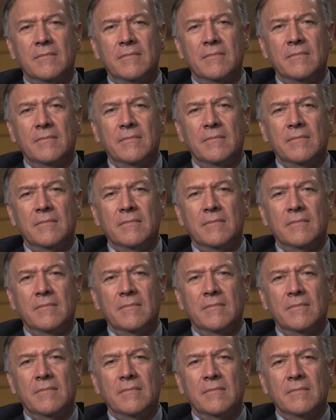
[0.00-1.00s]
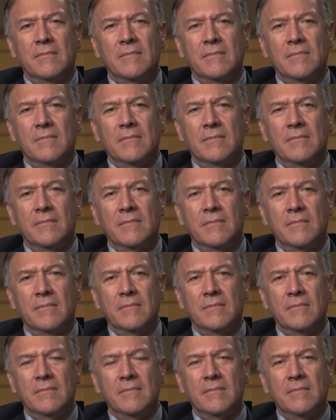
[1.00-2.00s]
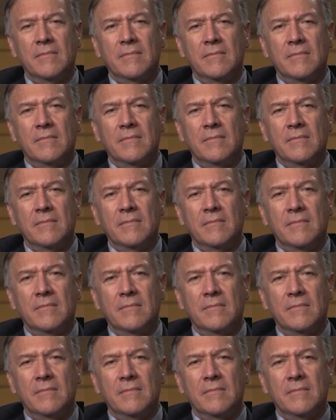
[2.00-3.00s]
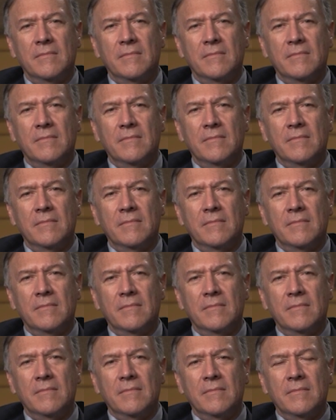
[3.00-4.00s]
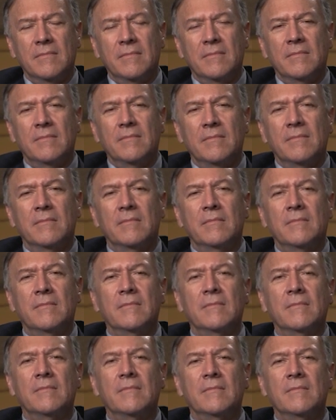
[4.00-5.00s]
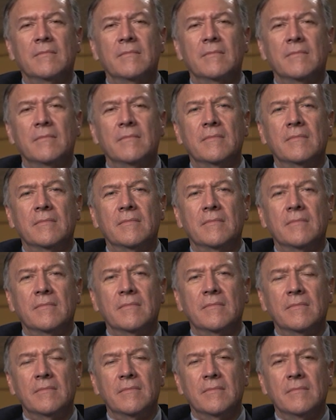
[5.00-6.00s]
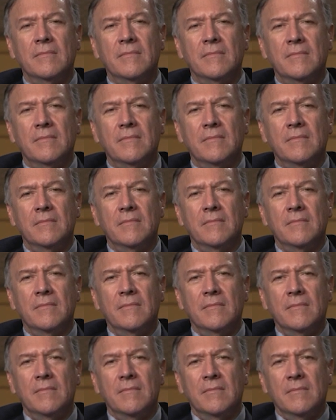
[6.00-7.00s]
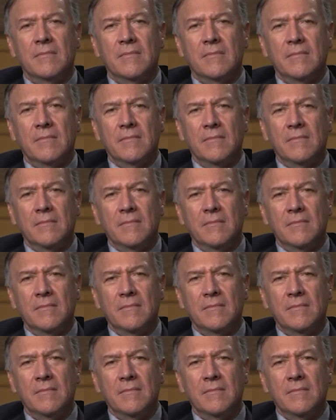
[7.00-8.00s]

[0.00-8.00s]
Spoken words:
(not speaking)